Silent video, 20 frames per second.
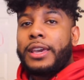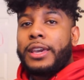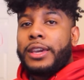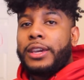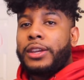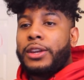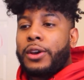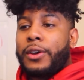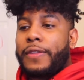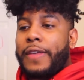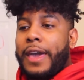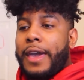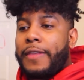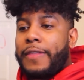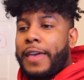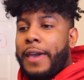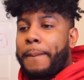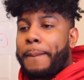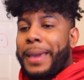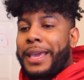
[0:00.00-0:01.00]

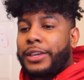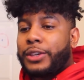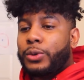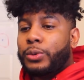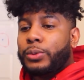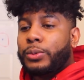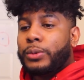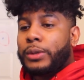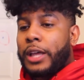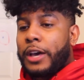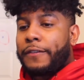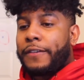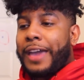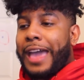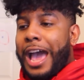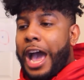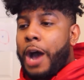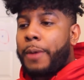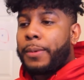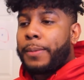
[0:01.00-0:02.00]
that make you love an
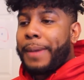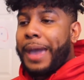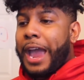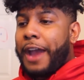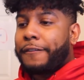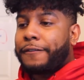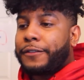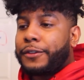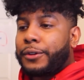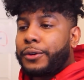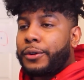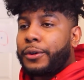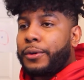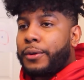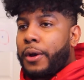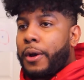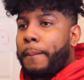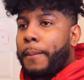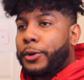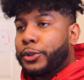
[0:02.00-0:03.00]
album after
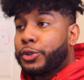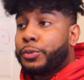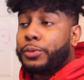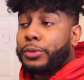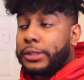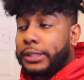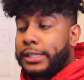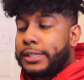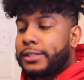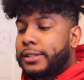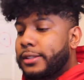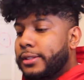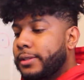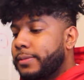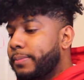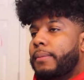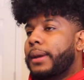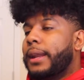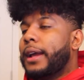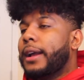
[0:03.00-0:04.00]
multiple listens.
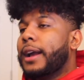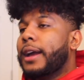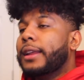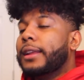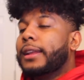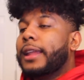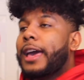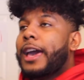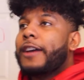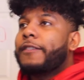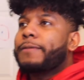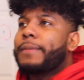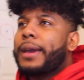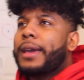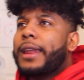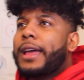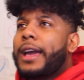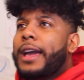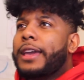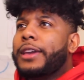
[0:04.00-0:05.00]
But I kind of laughed,
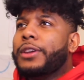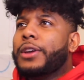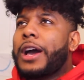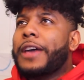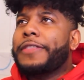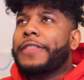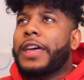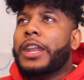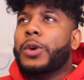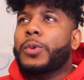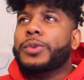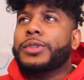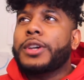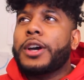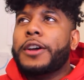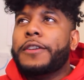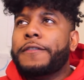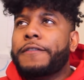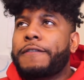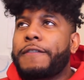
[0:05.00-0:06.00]
man. I thought it was
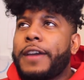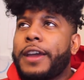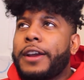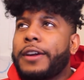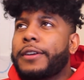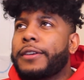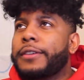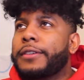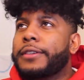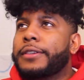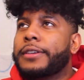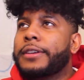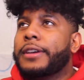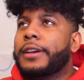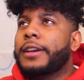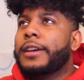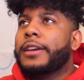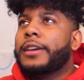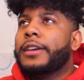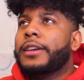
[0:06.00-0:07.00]
unfair.
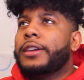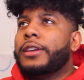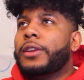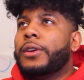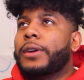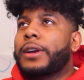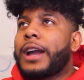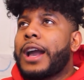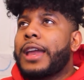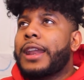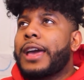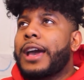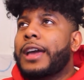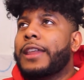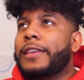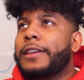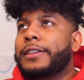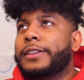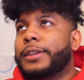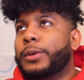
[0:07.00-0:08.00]
Kind of how
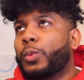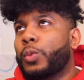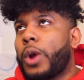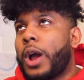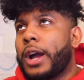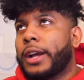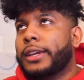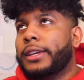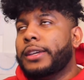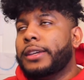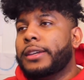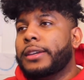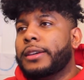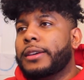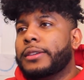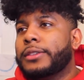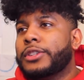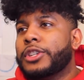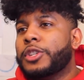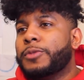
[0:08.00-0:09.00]
they did Rocky,
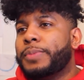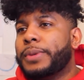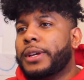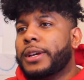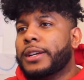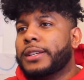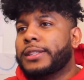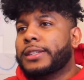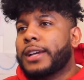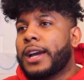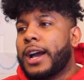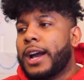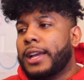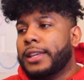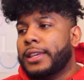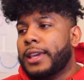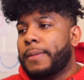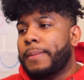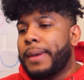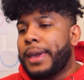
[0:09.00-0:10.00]
just because
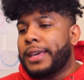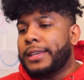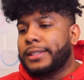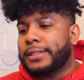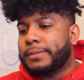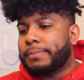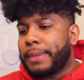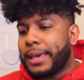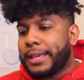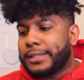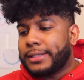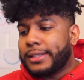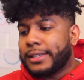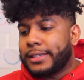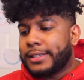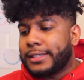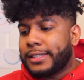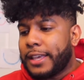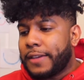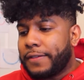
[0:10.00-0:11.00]
Kanye makes
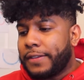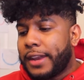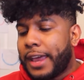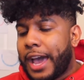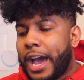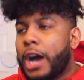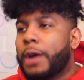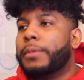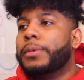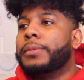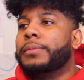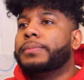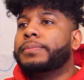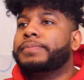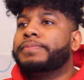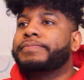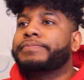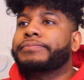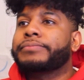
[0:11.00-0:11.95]
this 7 album,